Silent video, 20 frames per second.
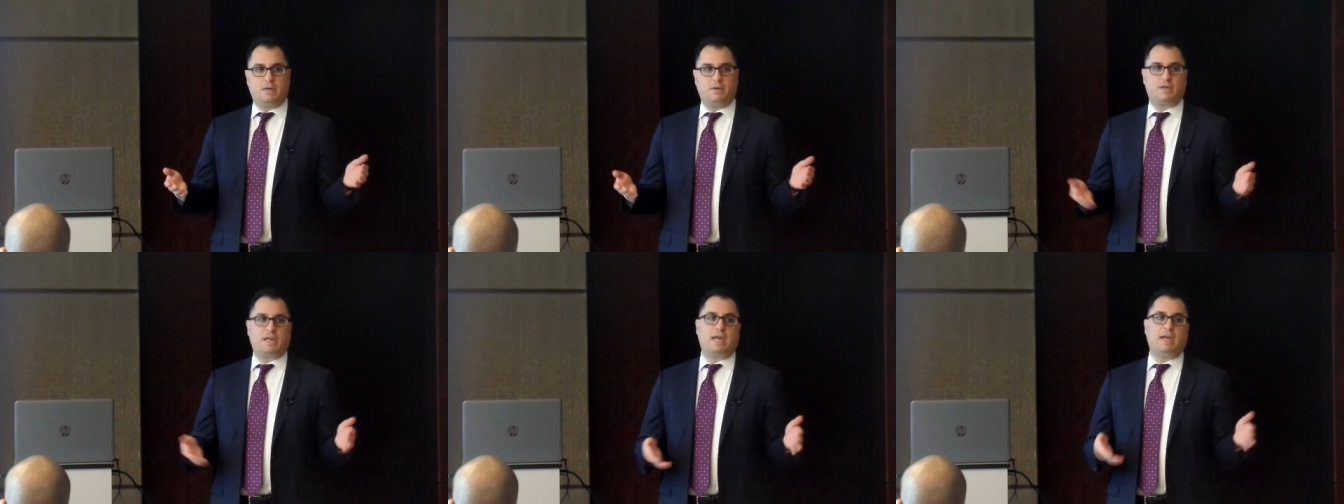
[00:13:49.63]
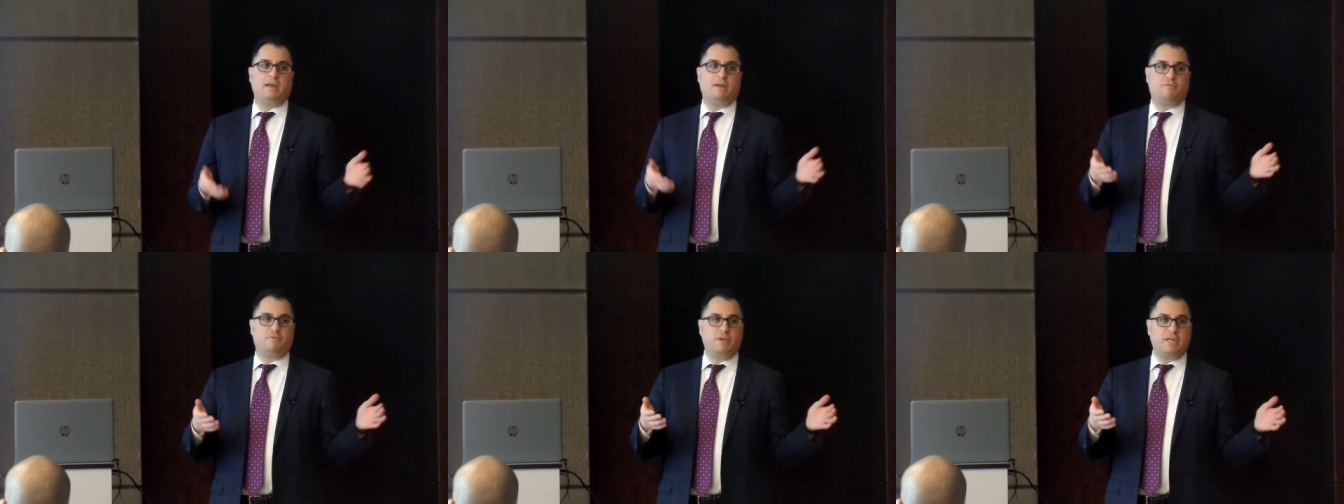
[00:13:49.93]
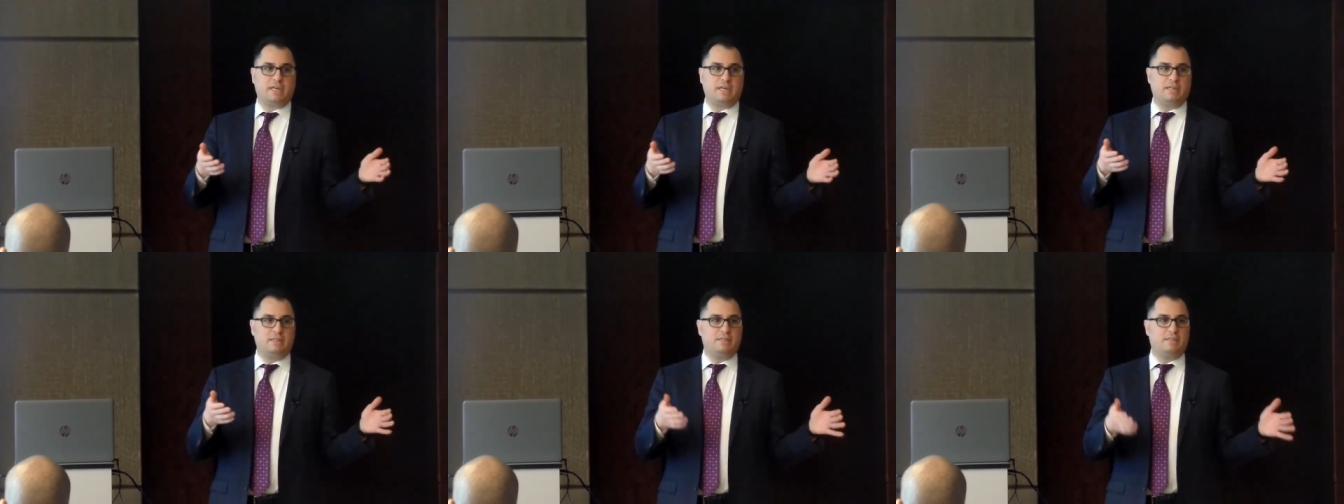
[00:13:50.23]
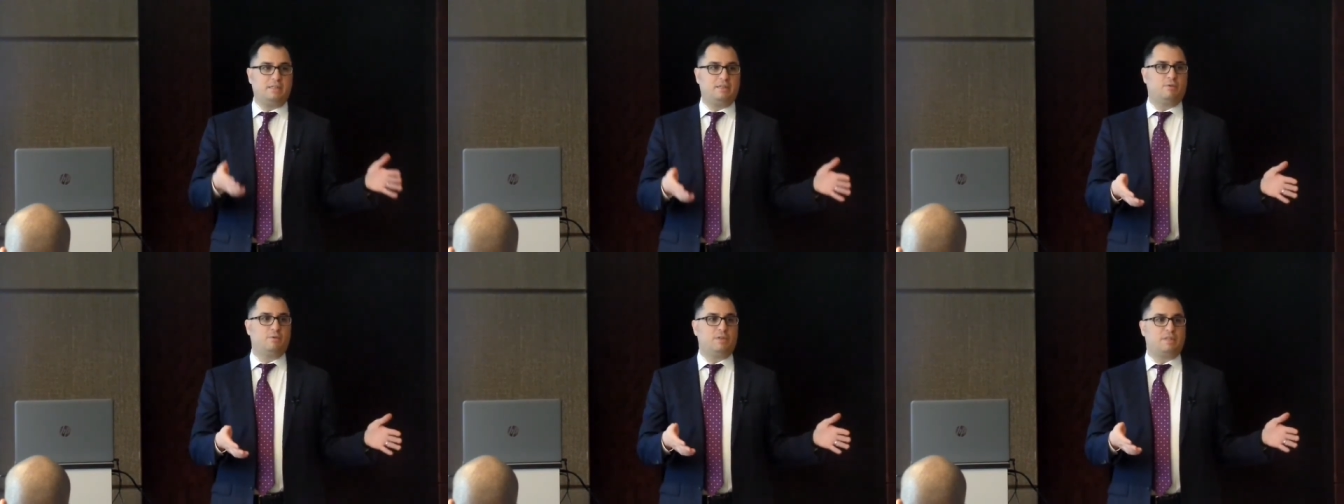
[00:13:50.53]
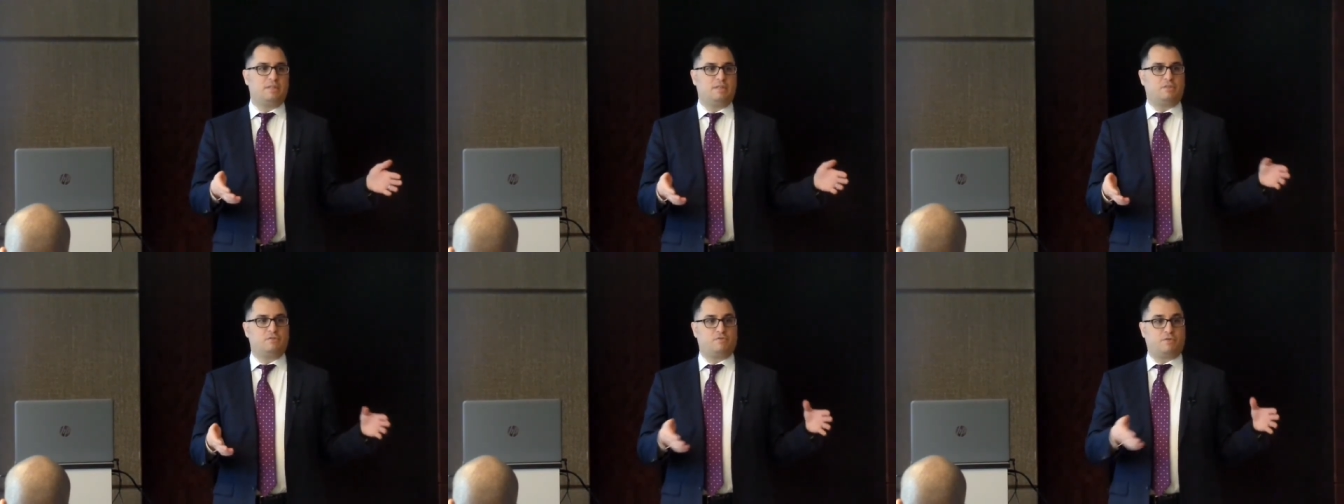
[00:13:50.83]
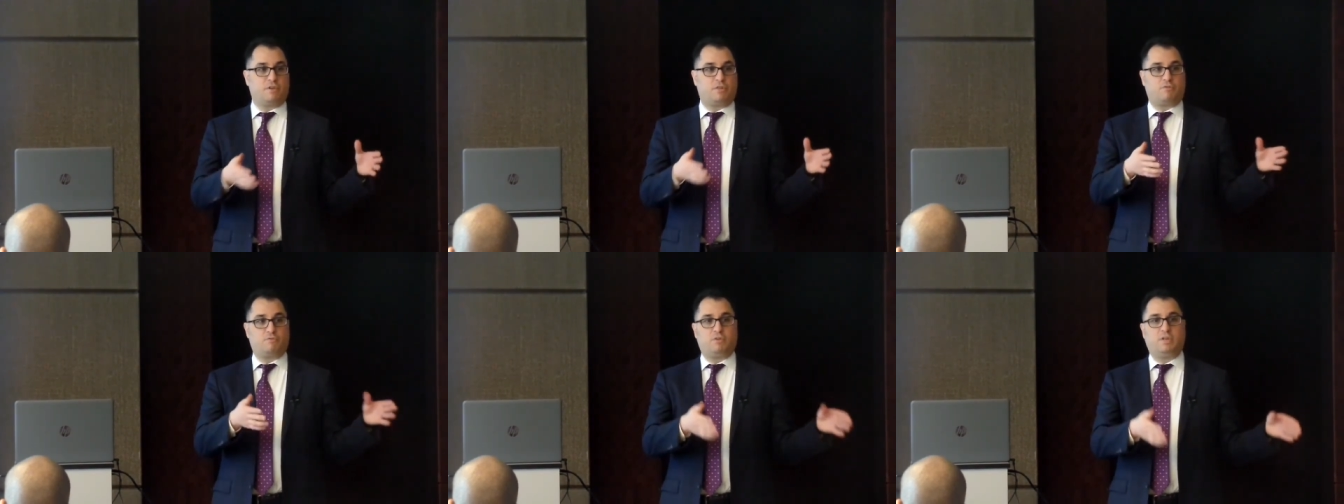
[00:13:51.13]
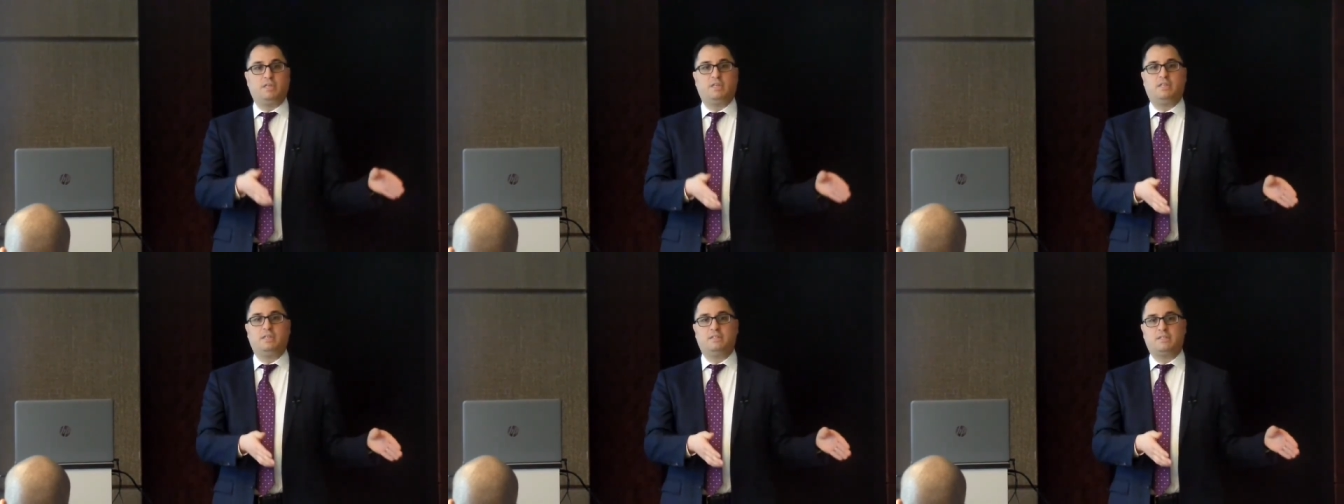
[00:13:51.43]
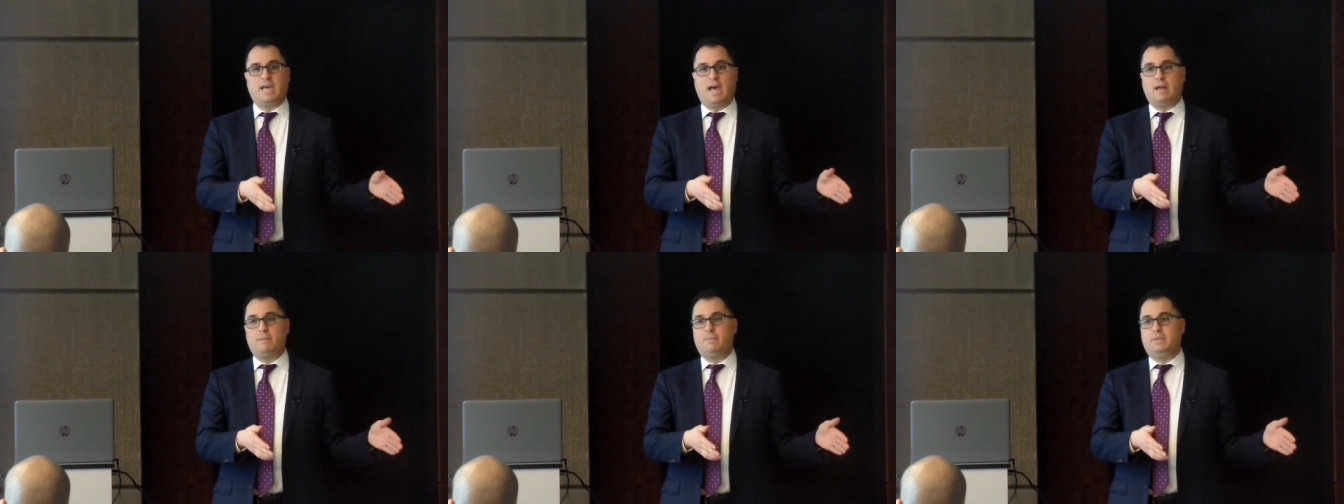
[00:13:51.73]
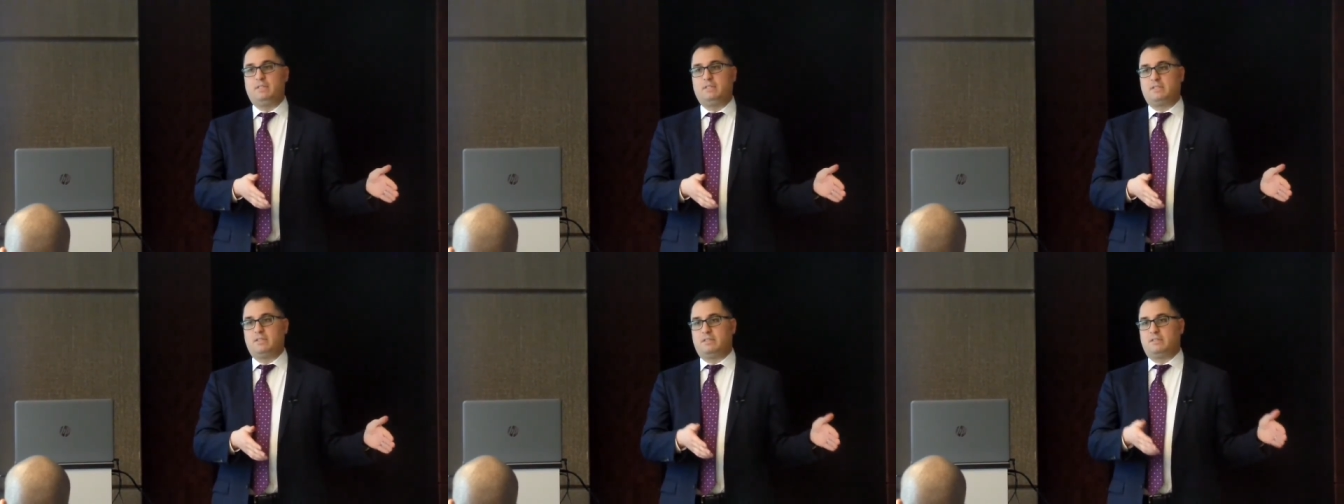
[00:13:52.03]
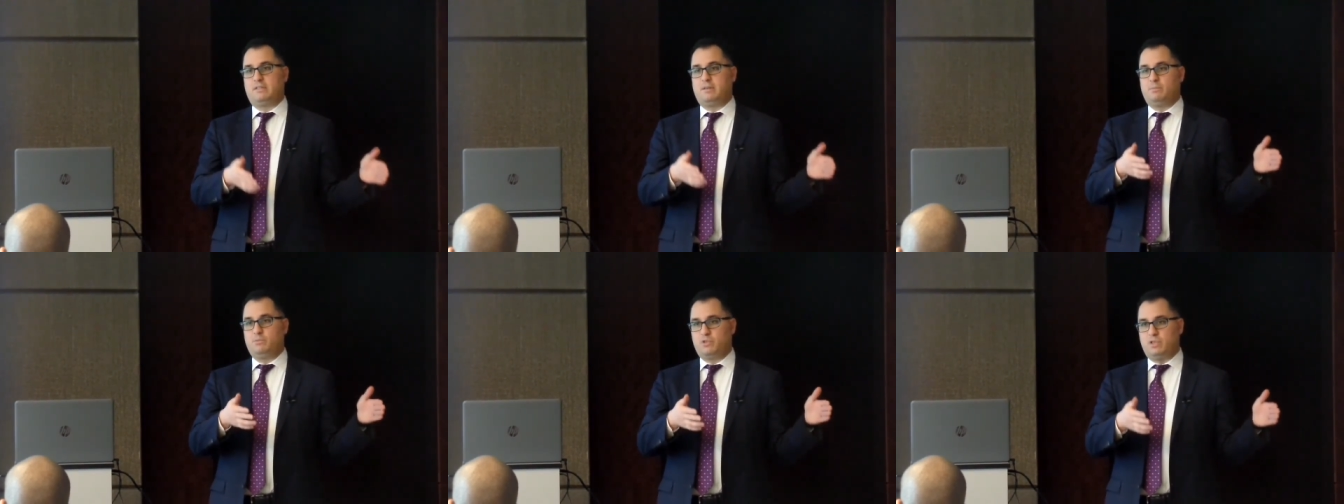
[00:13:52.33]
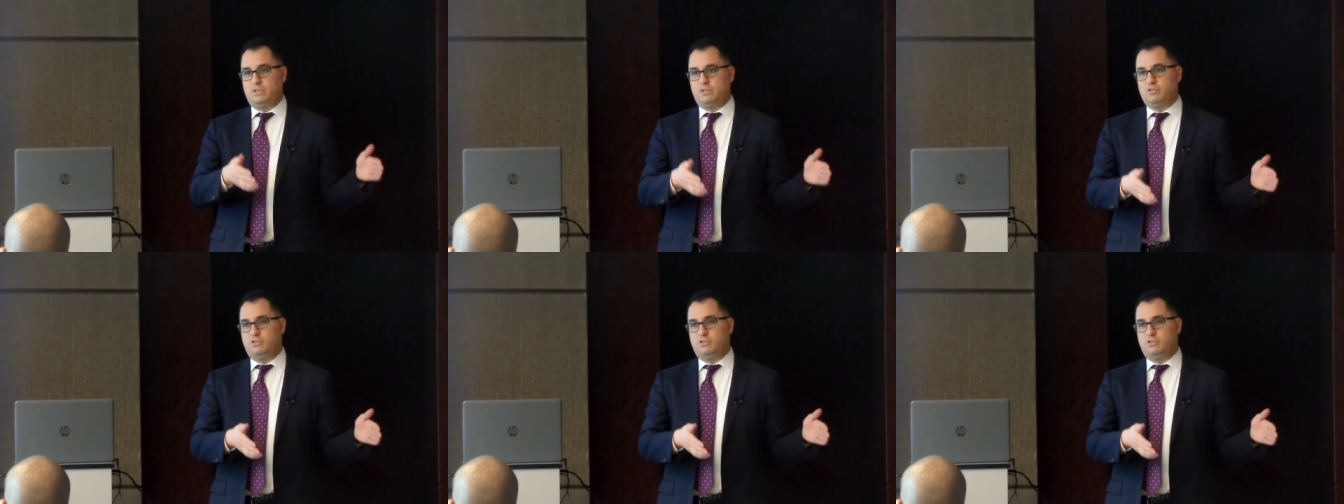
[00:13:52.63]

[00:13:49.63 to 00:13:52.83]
Okay, if we can deal with this for 3 of these admin systems,